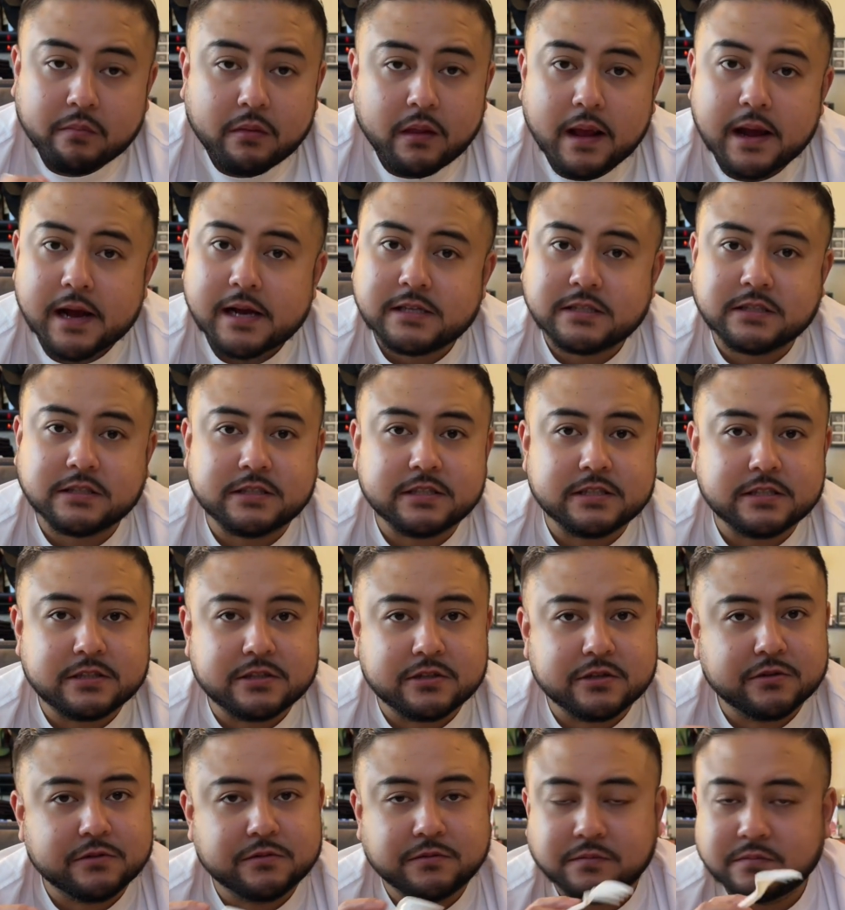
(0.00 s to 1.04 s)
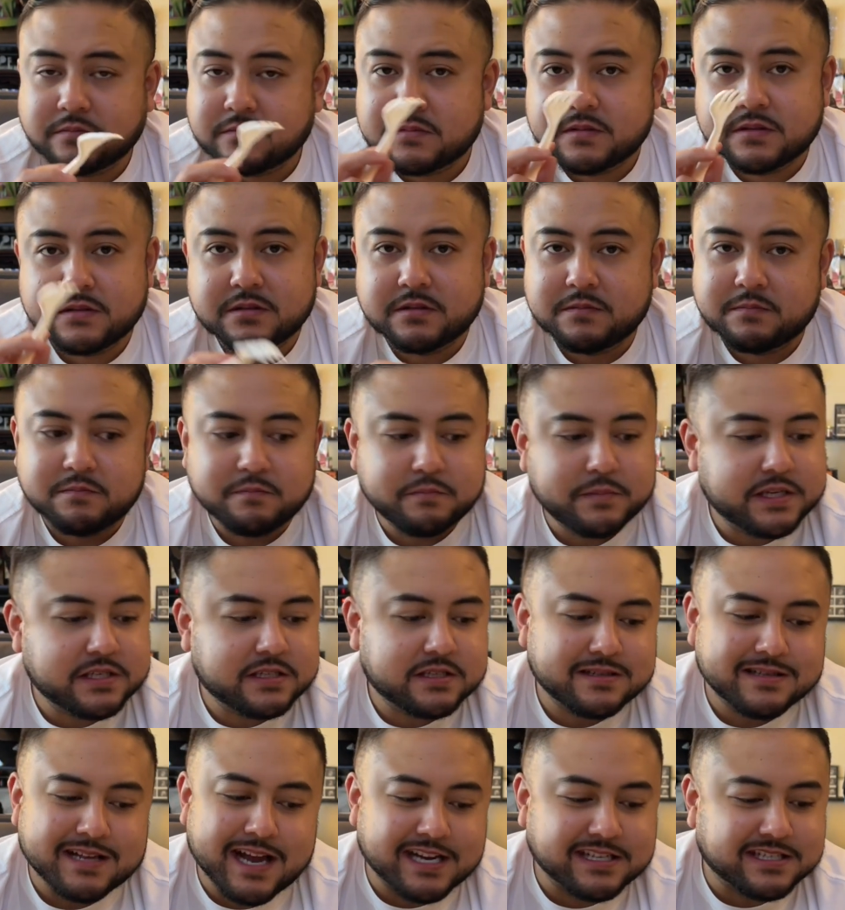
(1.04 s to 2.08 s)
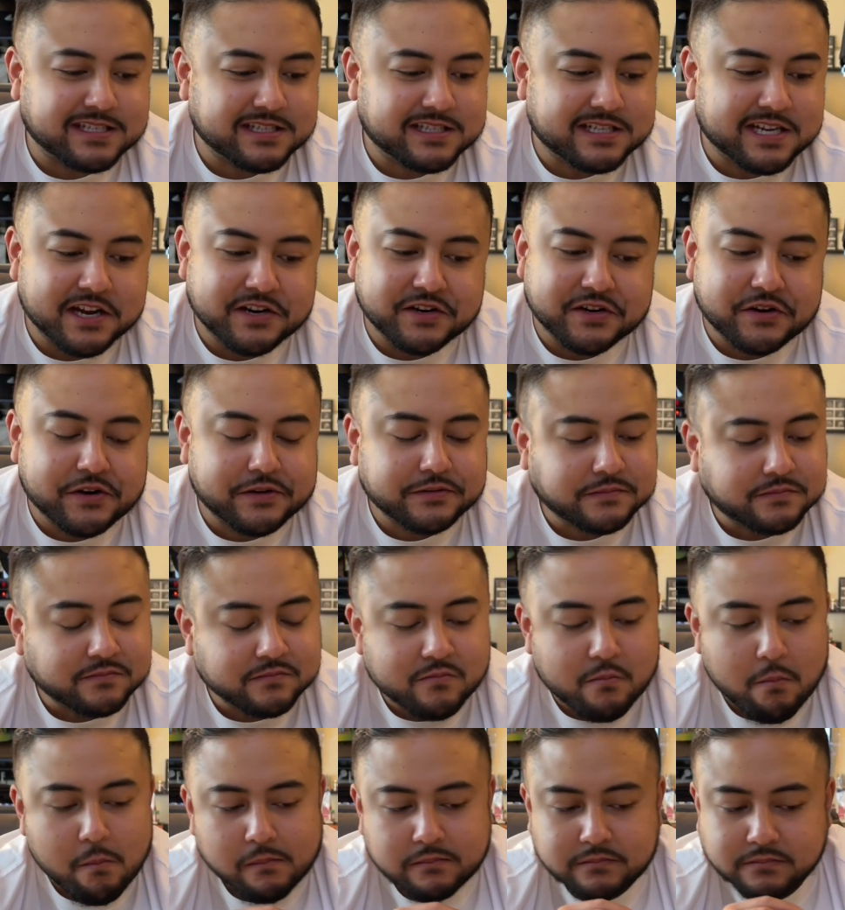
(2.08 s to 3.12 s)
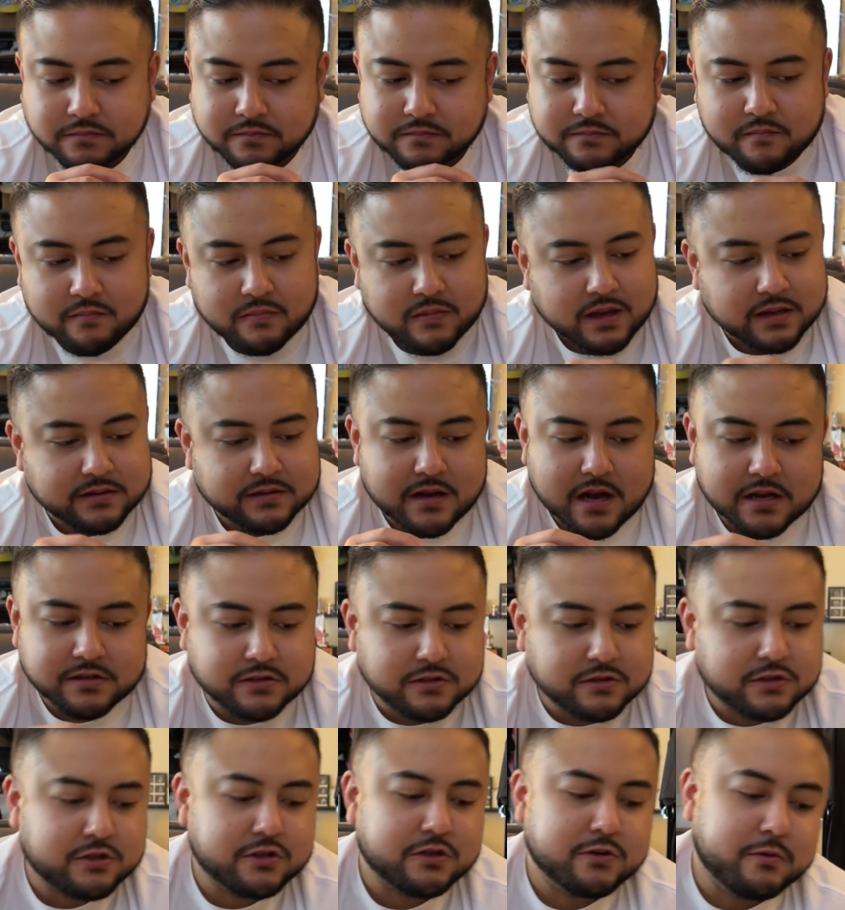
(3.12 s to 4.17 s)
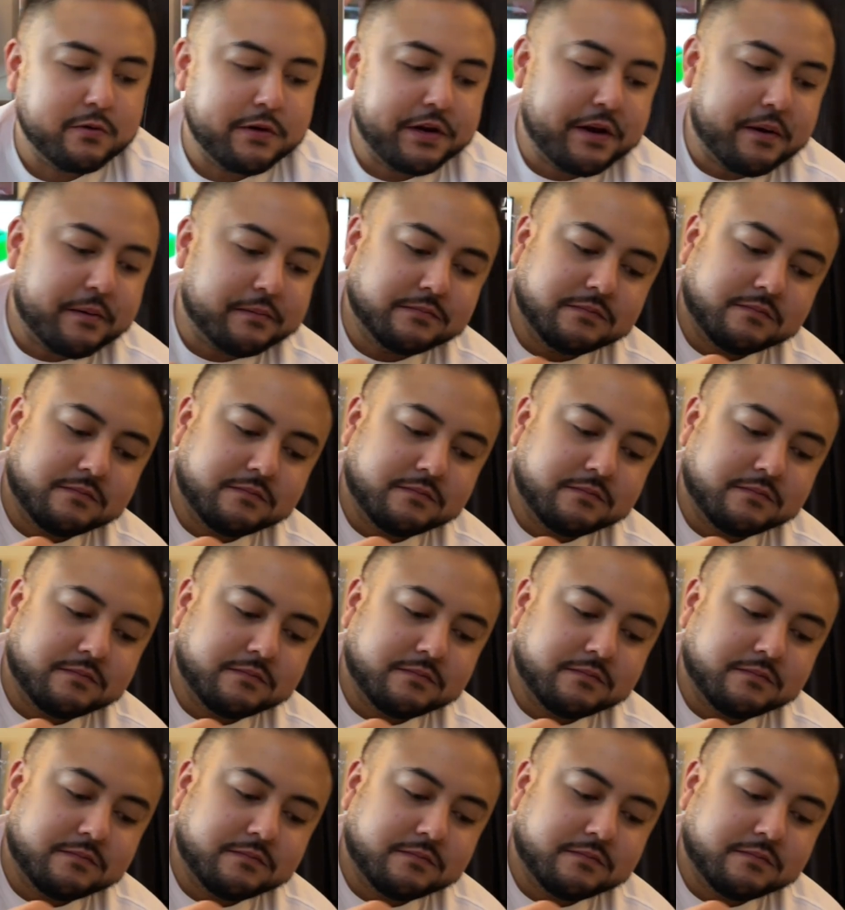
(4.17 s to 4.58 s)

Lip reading: That's good too. Meat's nice and tender, not too chewy.